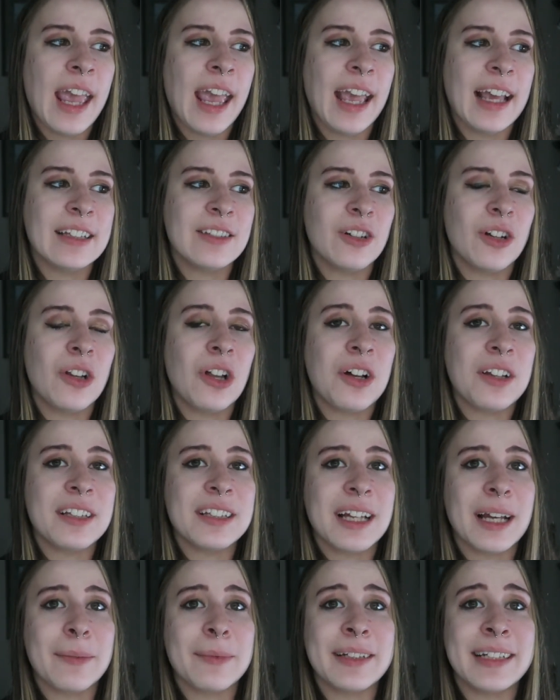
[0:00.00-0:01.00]
And a lot
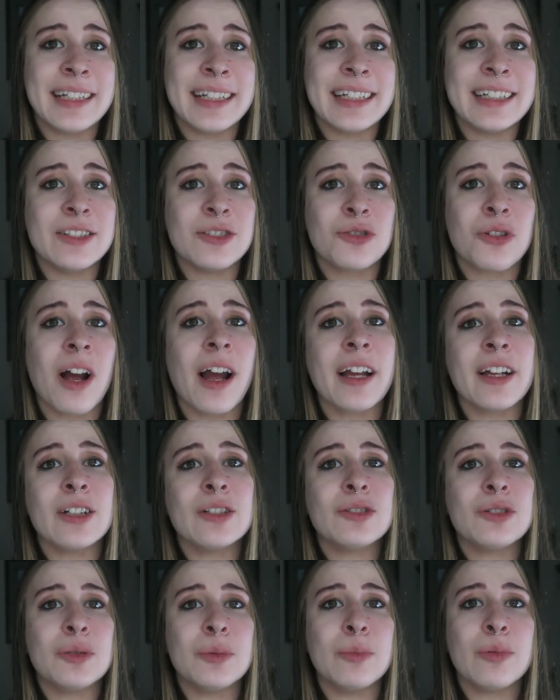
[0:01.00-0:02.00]
of the time he is
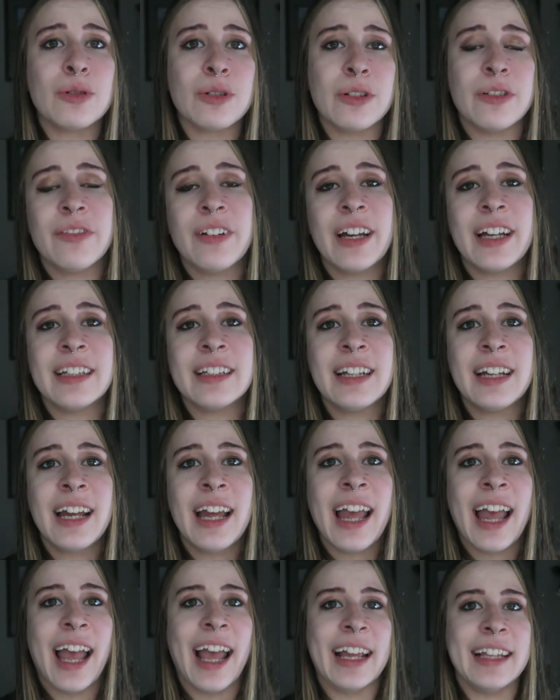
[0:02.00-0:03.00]
trying to prove it.
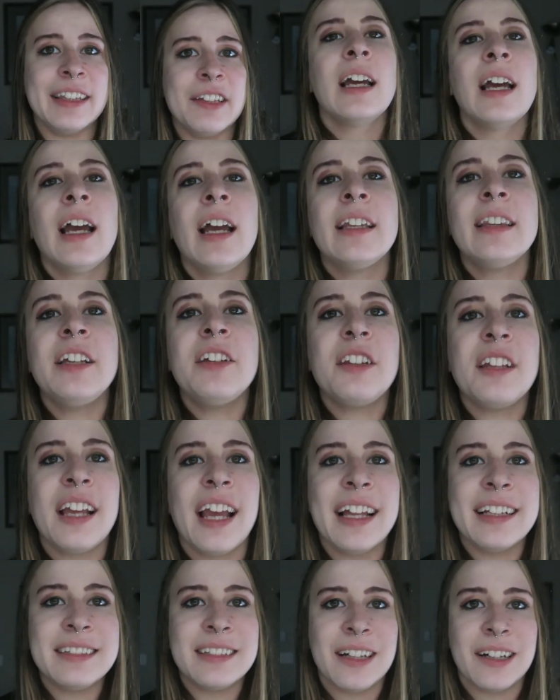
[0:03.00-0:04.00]
And near
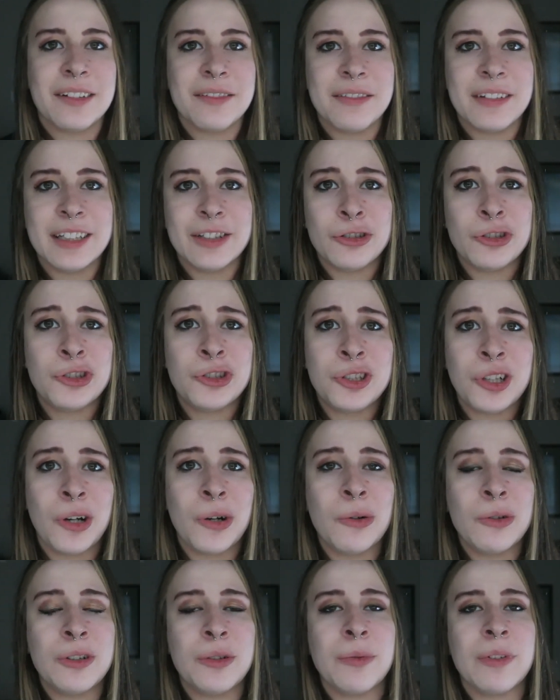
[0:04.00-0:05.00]
the end of the
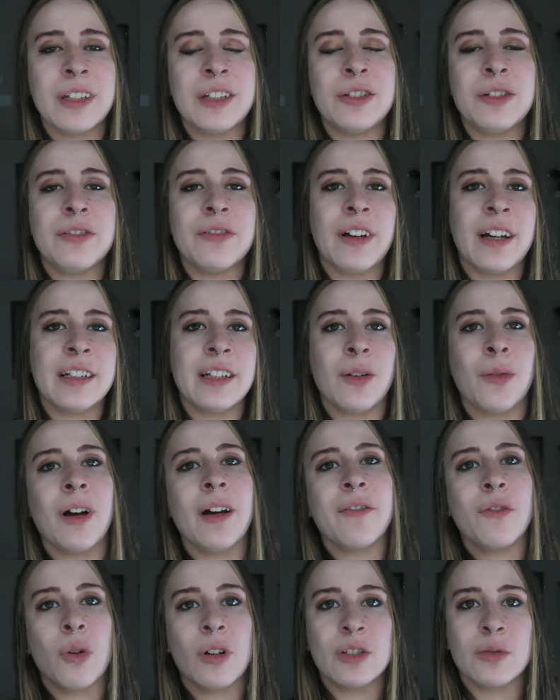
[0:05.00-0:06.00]
show, you really do find out,
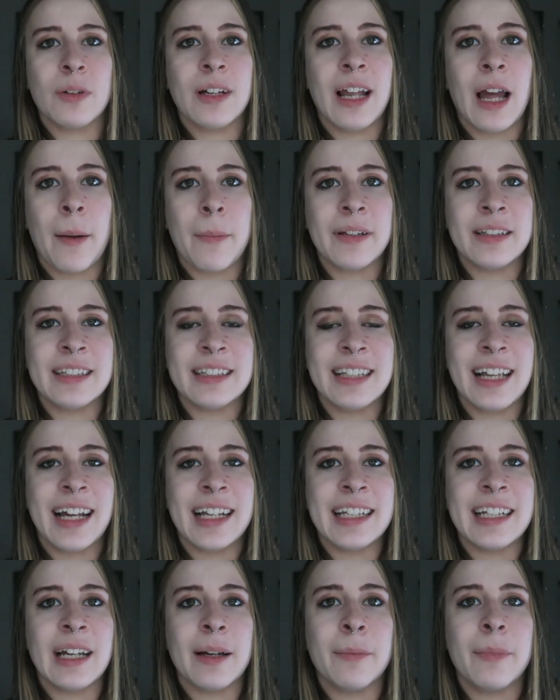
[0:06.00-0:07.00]
of course, what happened to
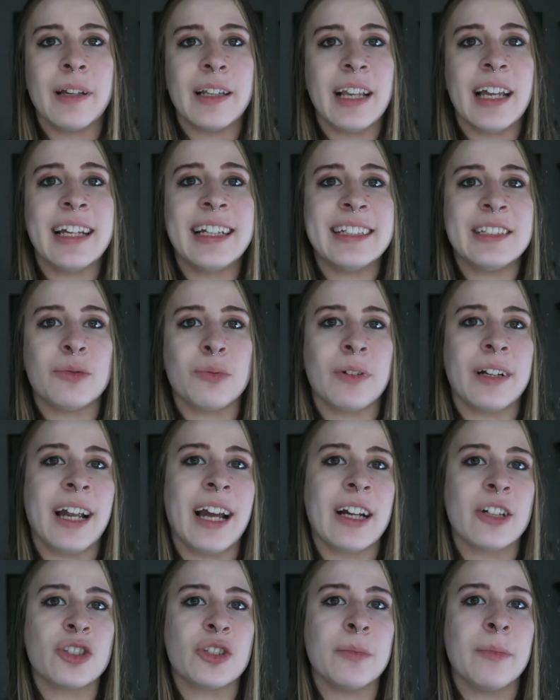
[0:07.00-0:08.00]
Nadia, but his
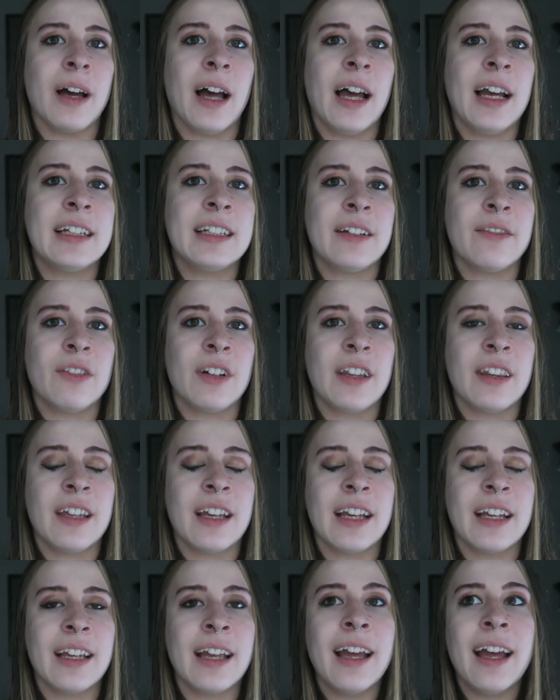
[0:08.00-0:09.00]
reaction behind
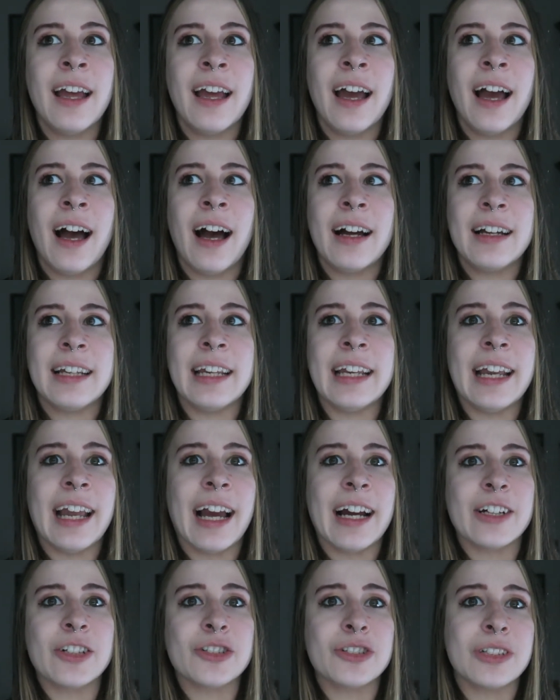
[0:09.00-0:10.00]
everything. He
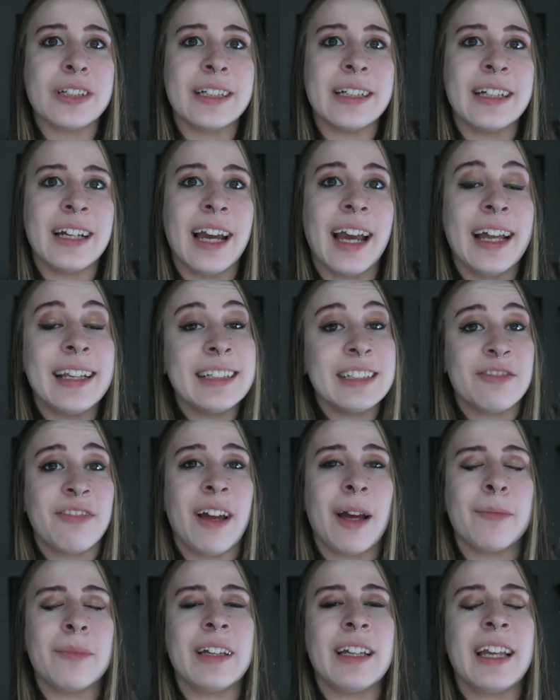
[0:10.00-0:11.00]
actually and his
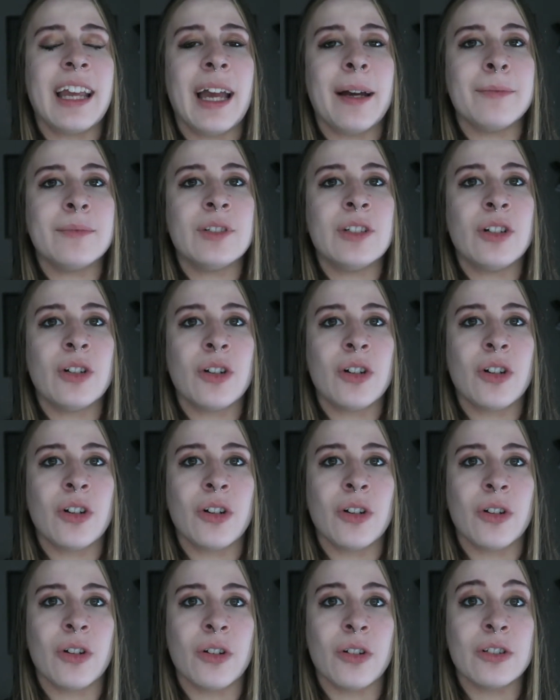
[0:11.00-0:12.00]
family kept
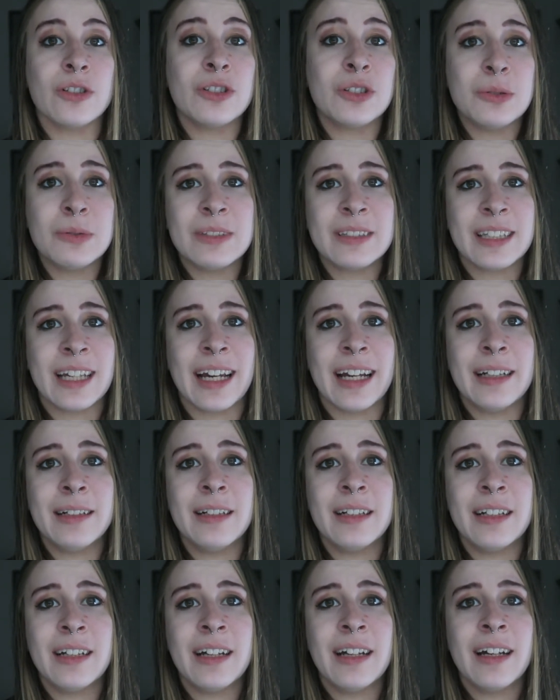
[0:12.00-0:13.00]
her suicide